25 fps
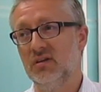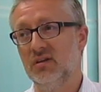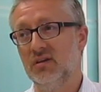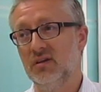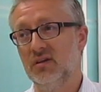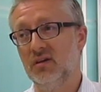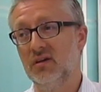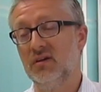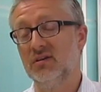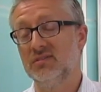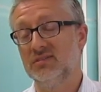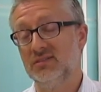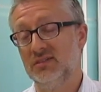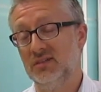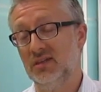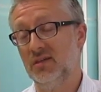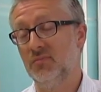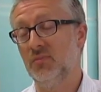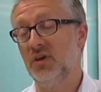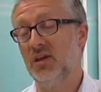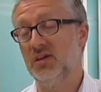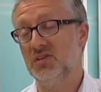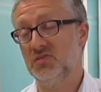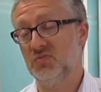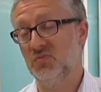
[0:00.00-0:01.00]
and our
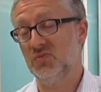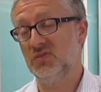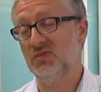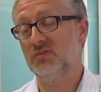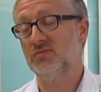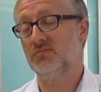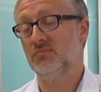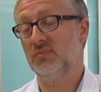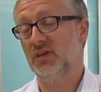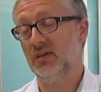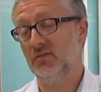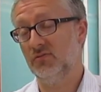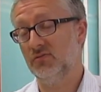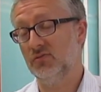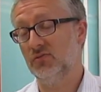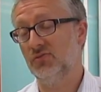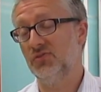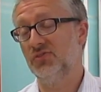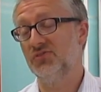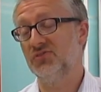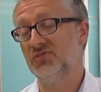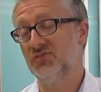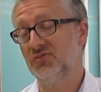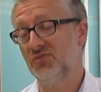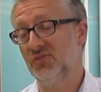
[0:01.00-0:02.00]
senior management make
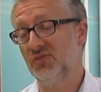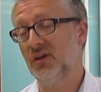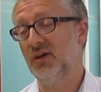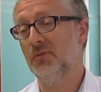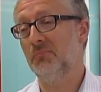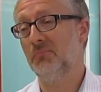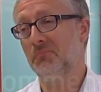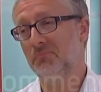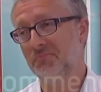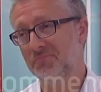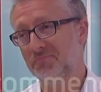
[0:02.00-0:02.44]
full use of.